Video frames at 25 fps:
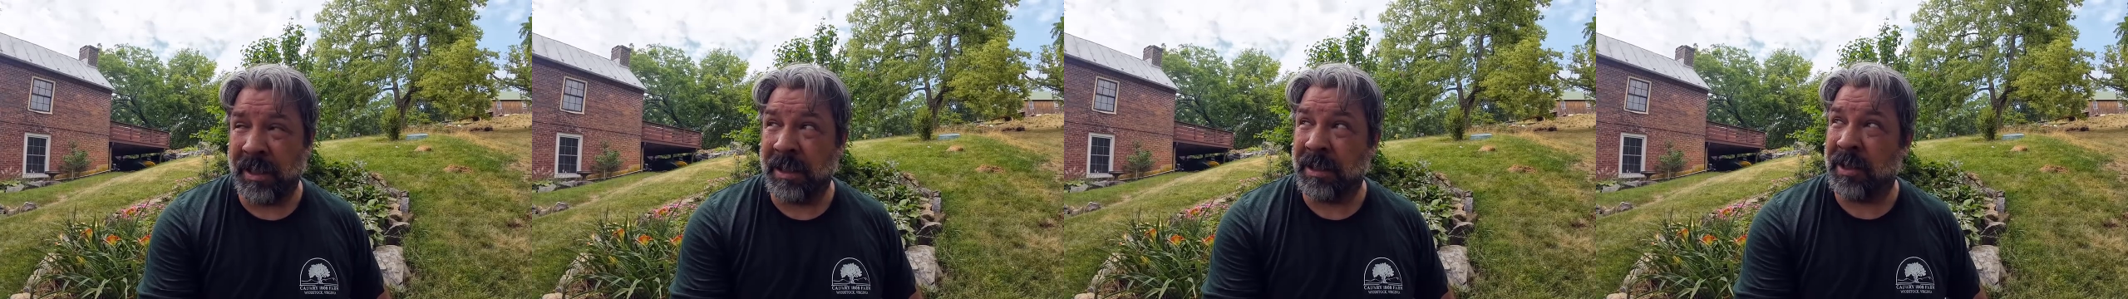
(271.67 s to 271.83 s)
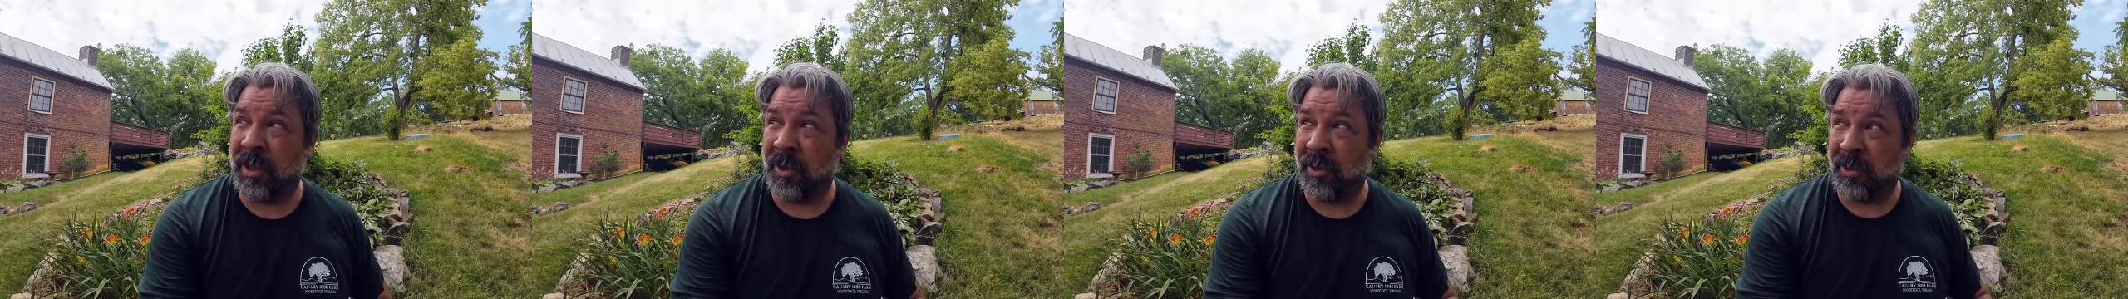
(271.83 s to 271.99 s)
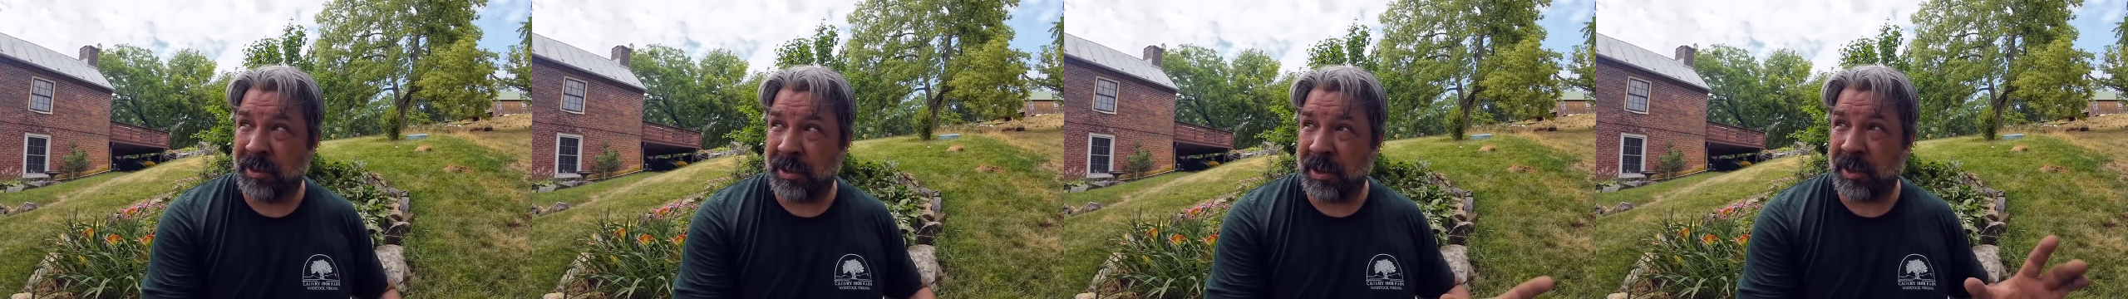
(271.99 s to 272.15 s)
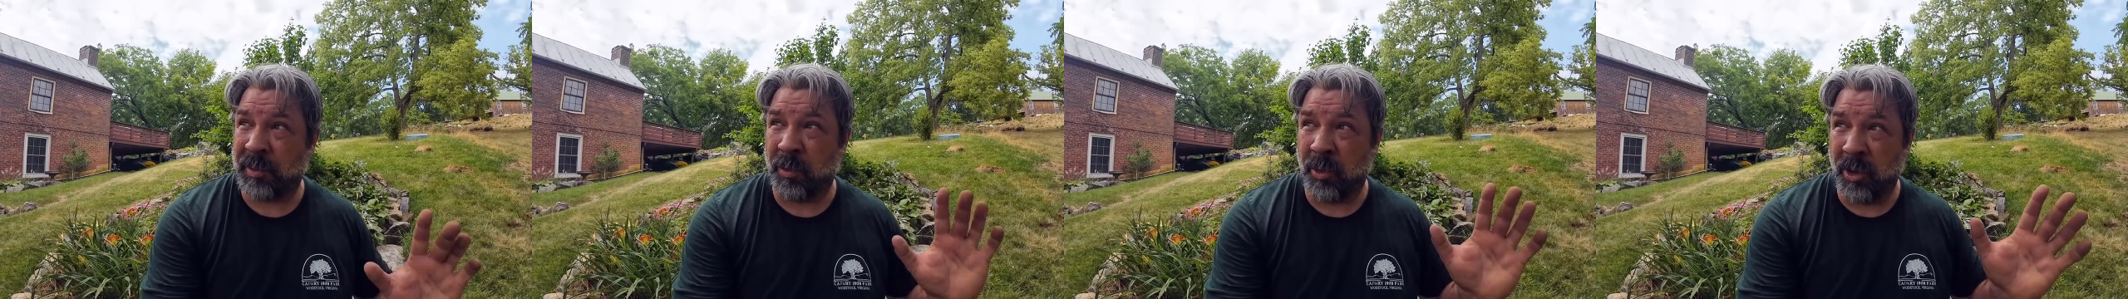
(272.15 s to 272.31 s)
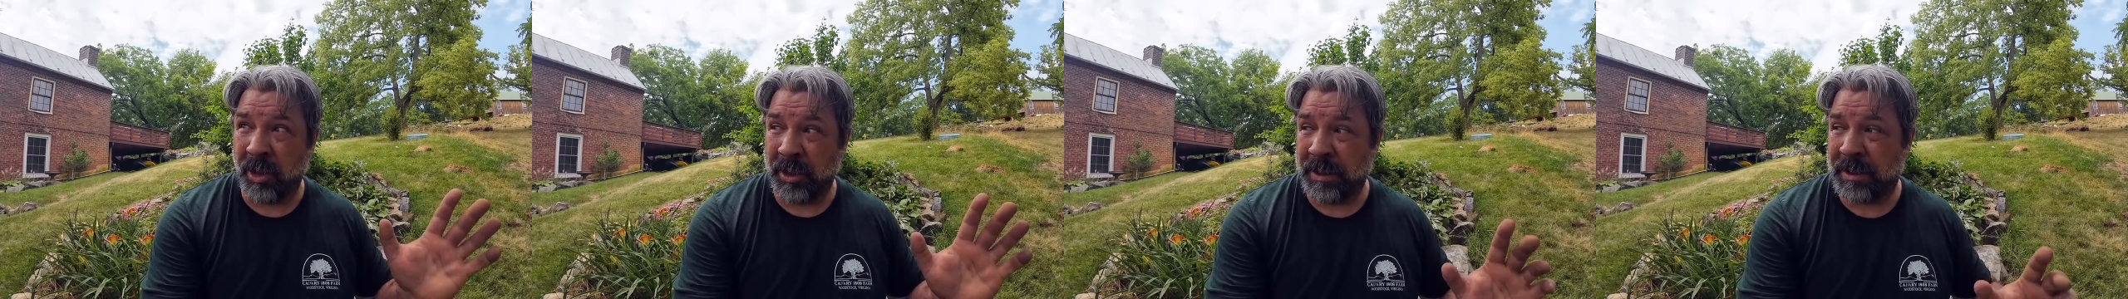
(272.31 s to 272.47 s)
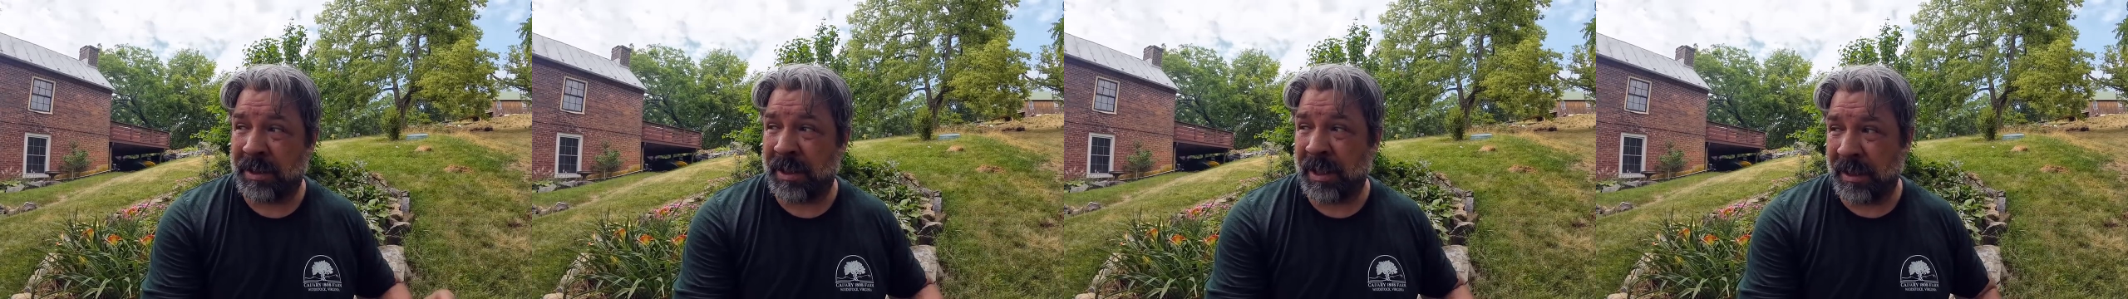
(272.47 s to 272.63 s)
As long as this
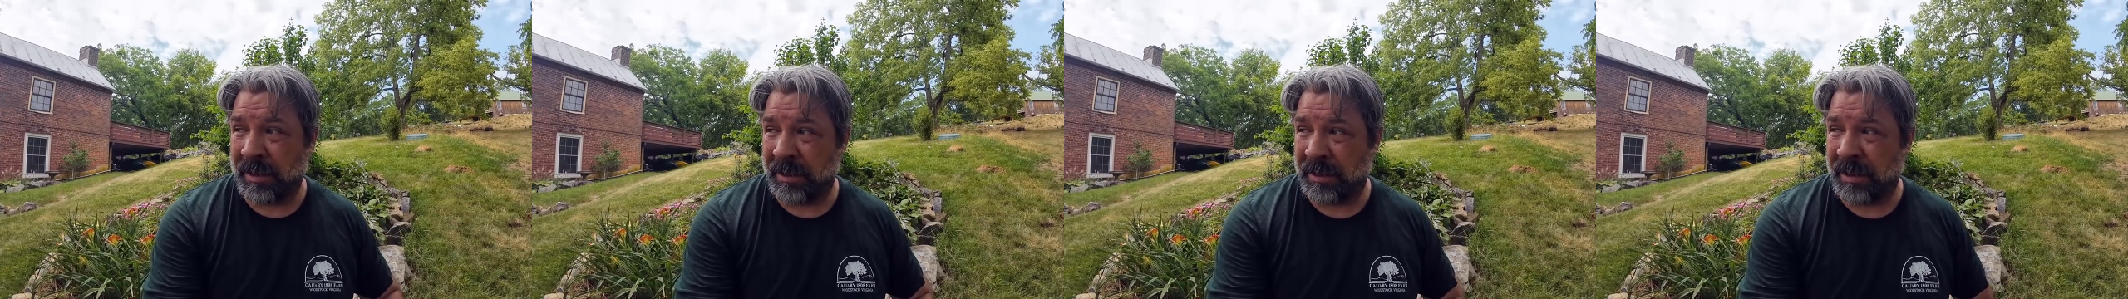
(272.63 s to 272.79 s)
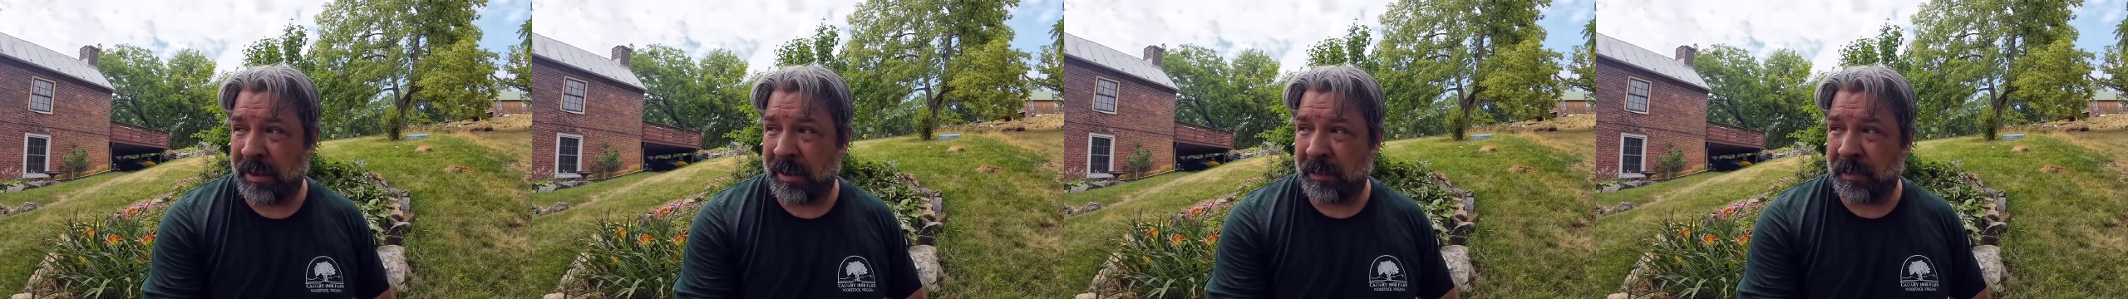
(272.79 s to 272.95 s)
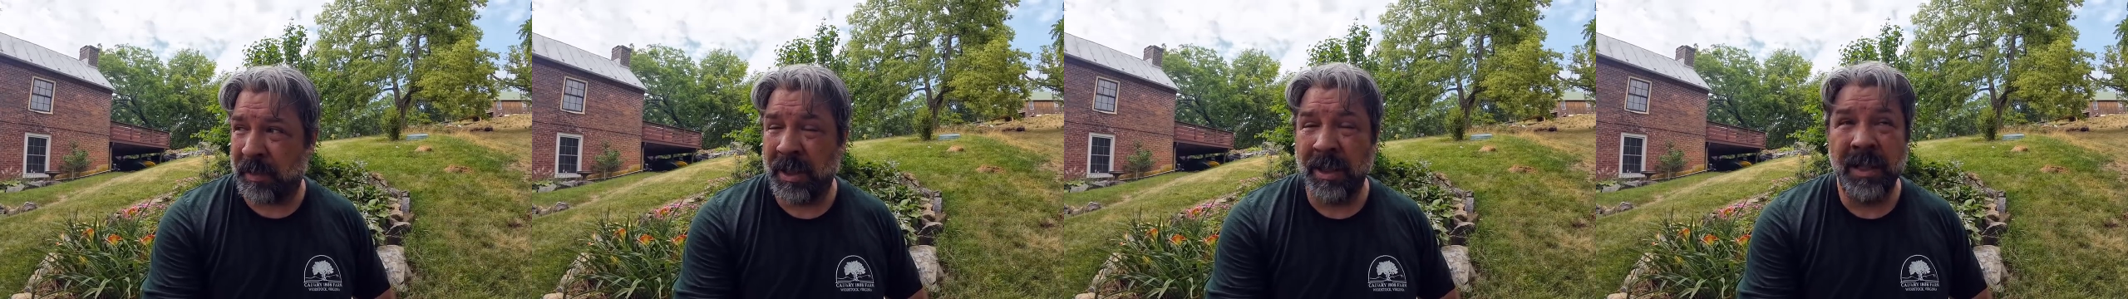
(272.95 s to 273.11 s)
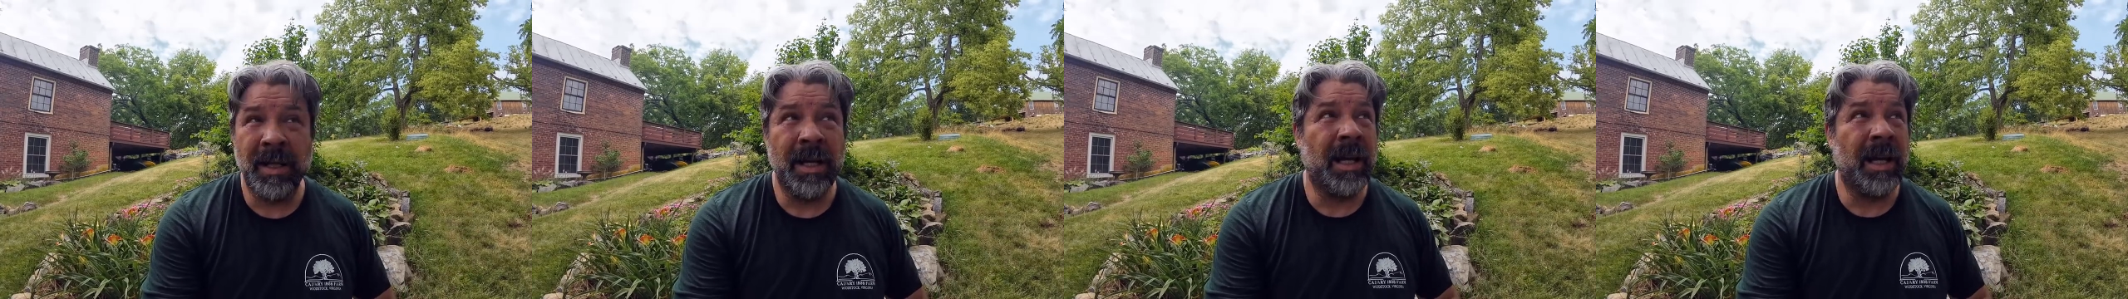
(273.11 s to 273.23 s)
breeze stays up,